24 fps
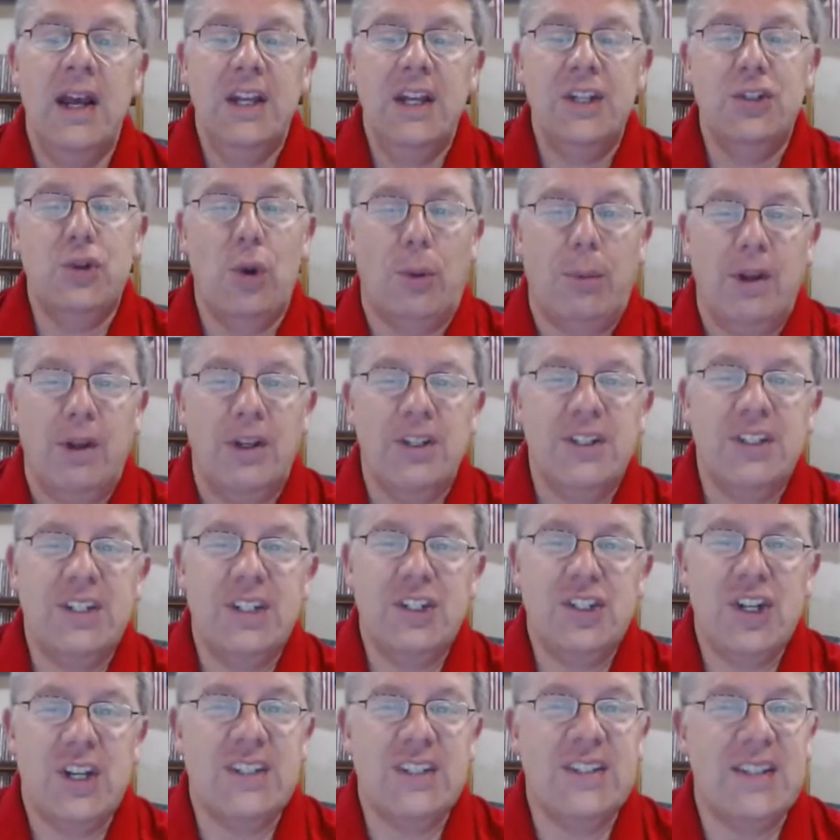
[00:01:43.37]
So I'm going to
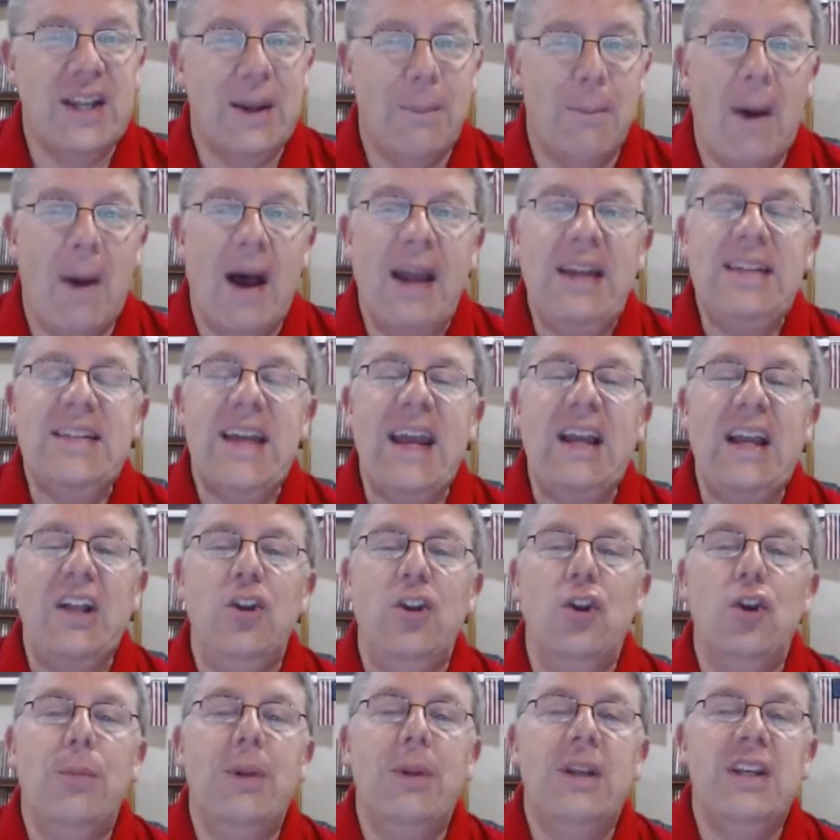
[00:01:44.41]
suggest that it might take a
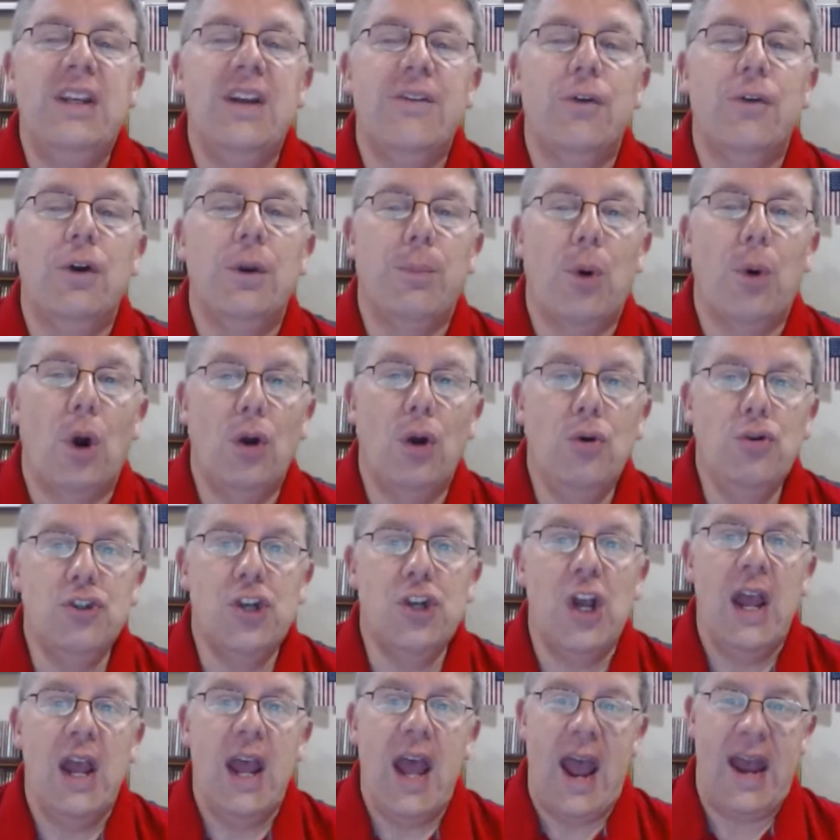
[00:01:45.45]
little bit different approach
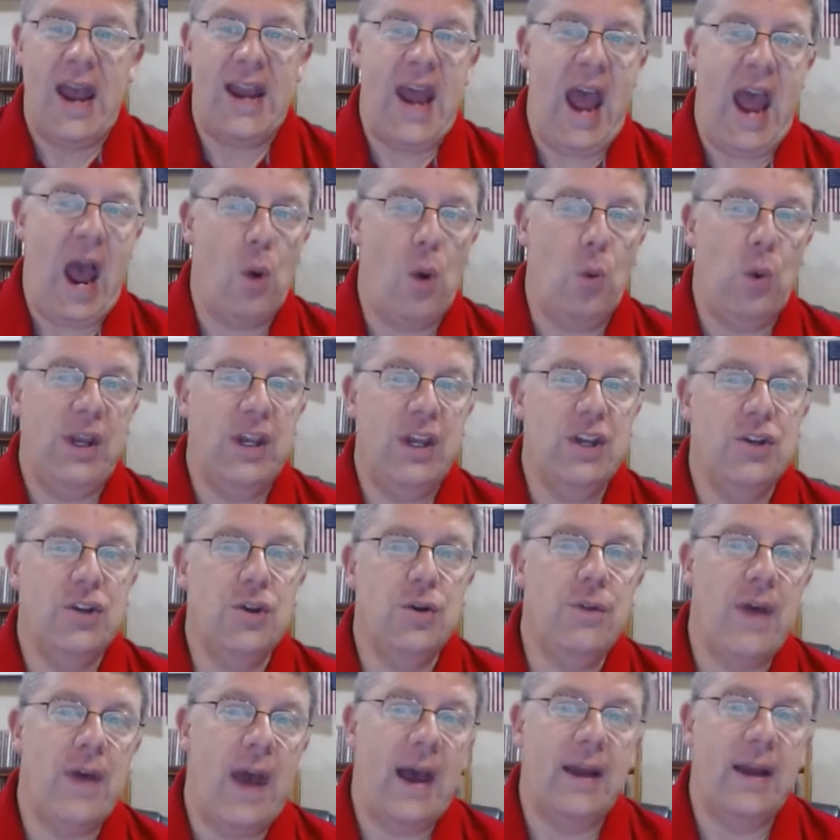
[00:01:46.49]
and how we can
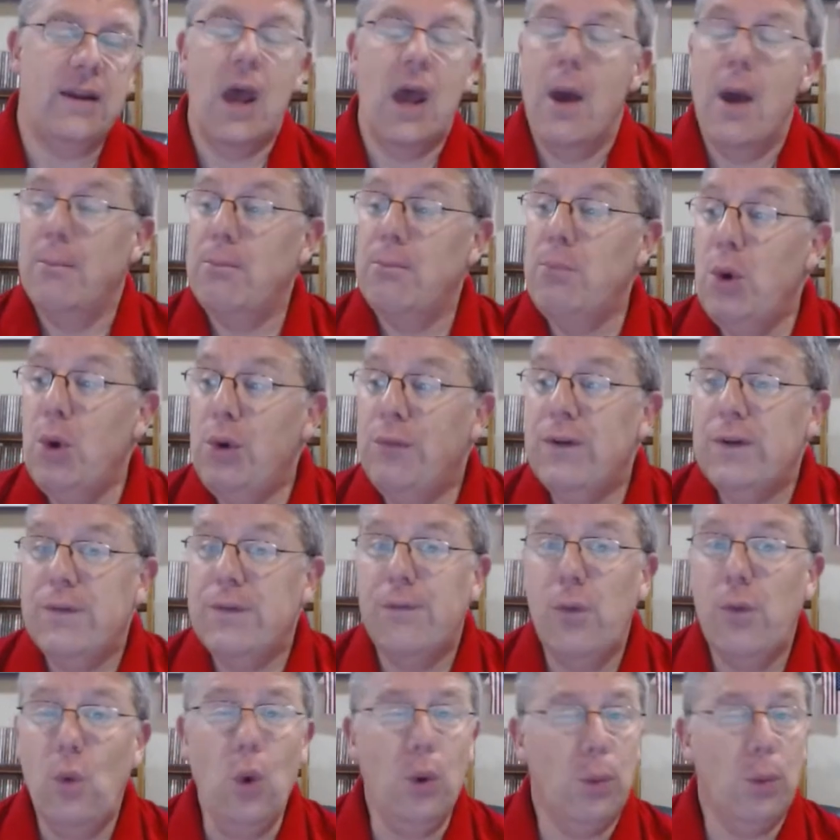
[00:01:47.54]
do that. Moving
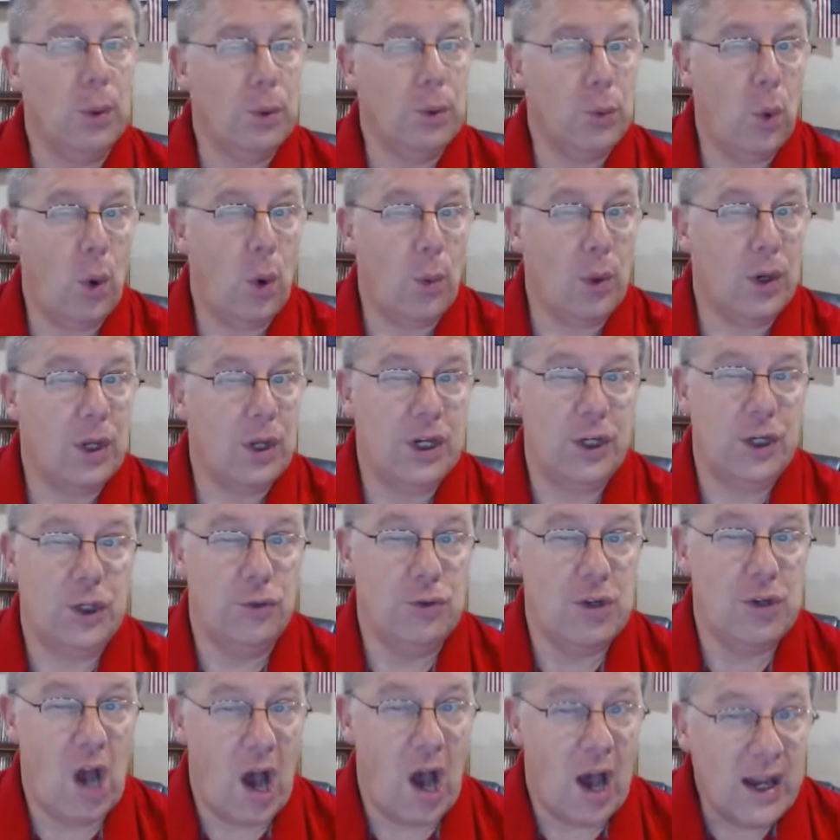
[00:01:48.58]
forward, what we're going to do,
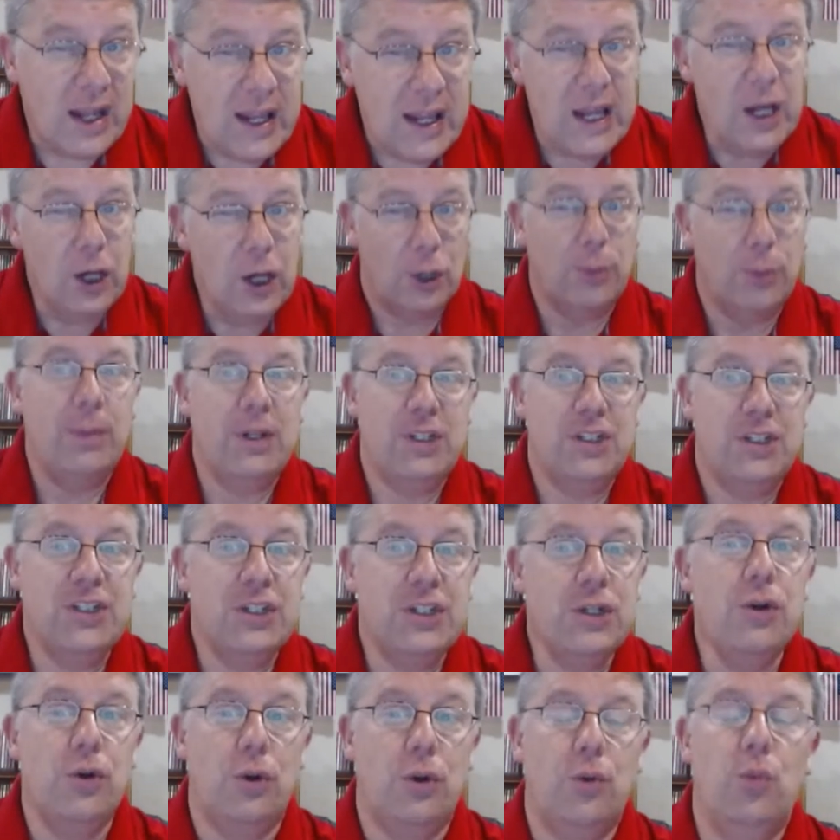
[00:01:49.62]
not here, but
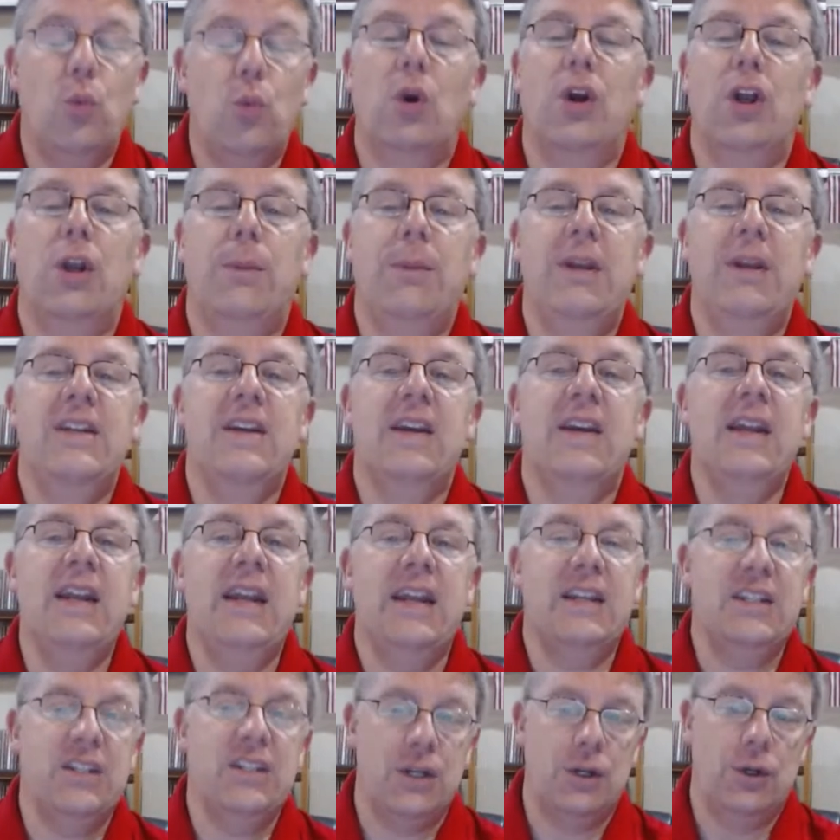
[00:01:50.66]
soon, we're going to be digging
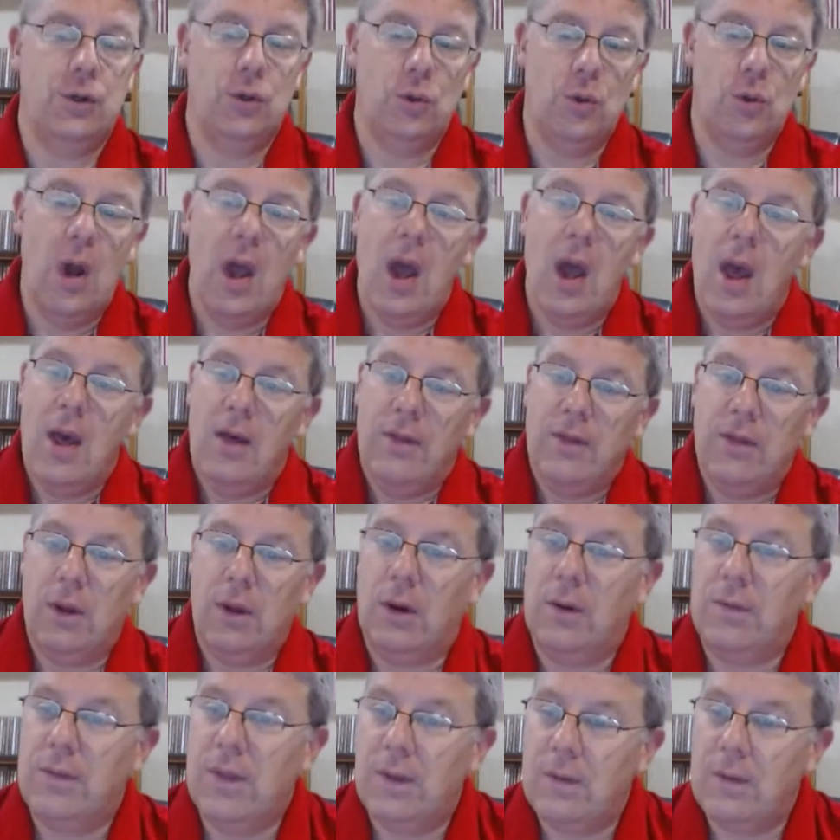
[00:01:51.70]
into
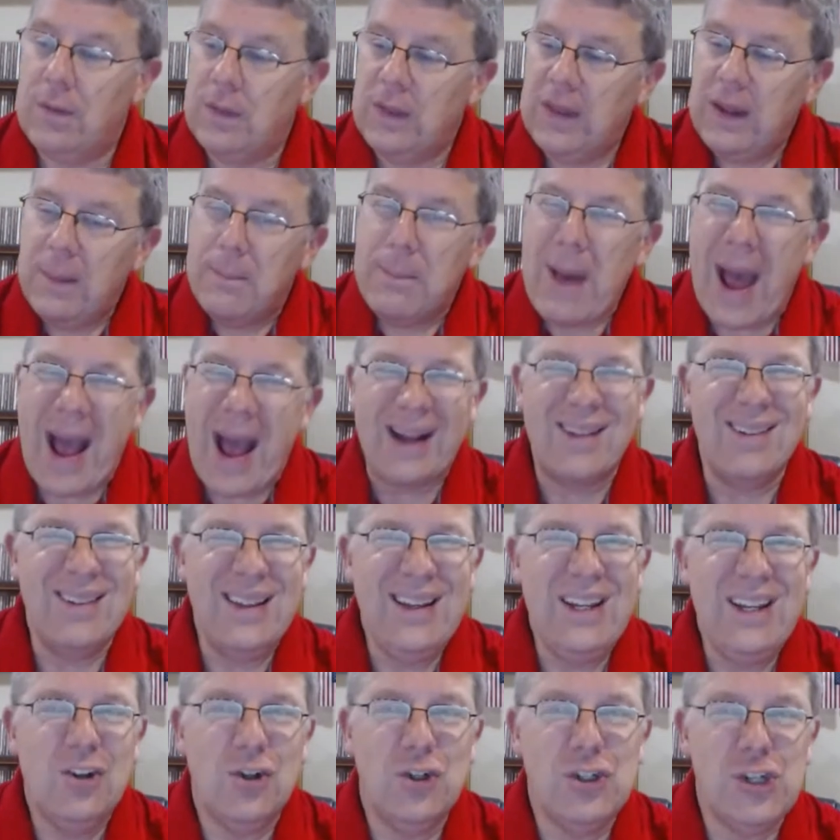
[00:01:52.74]
the impact
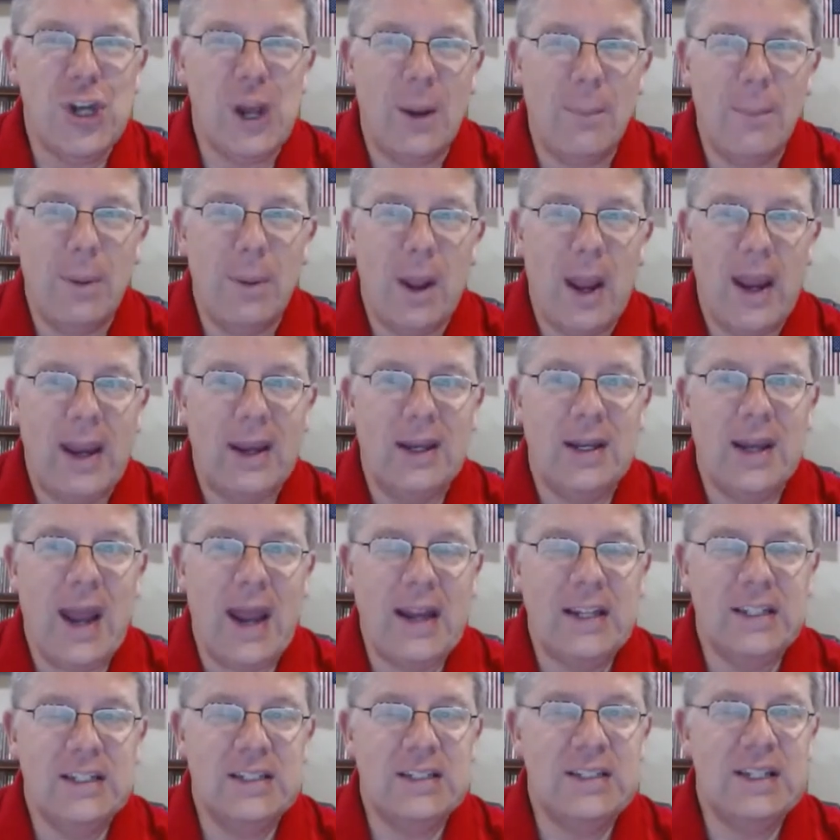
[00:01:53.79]
leadership
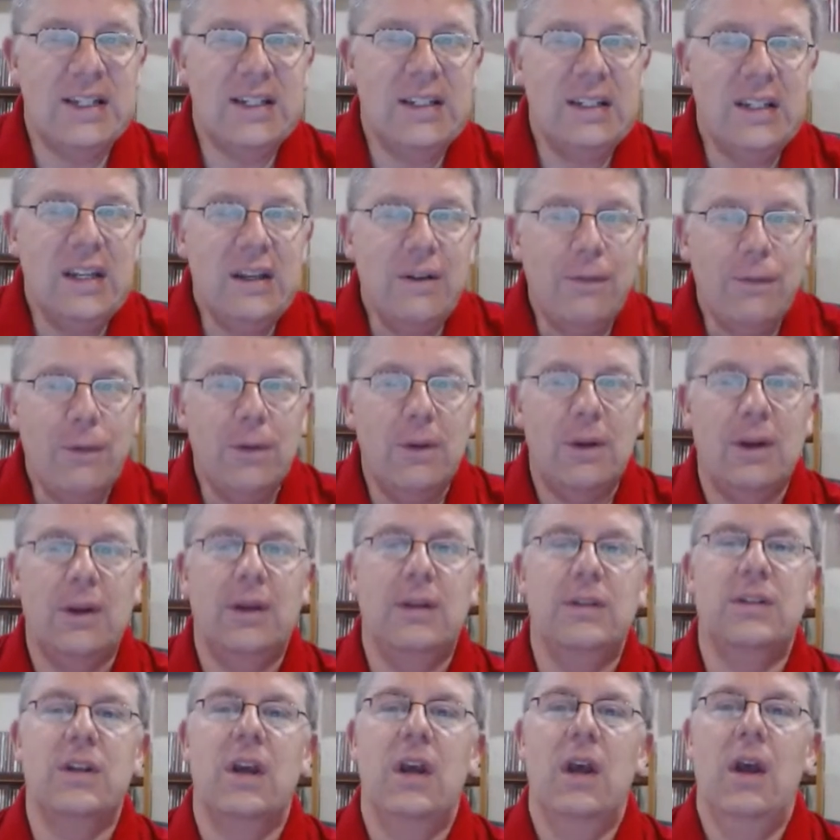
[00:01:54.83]
and
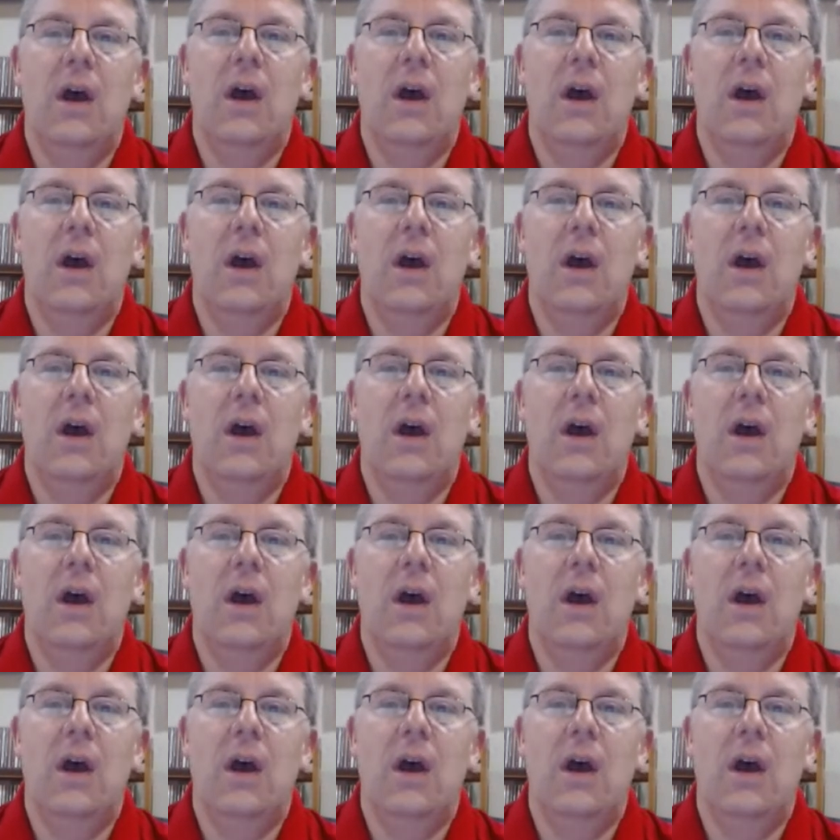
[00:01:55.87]
significant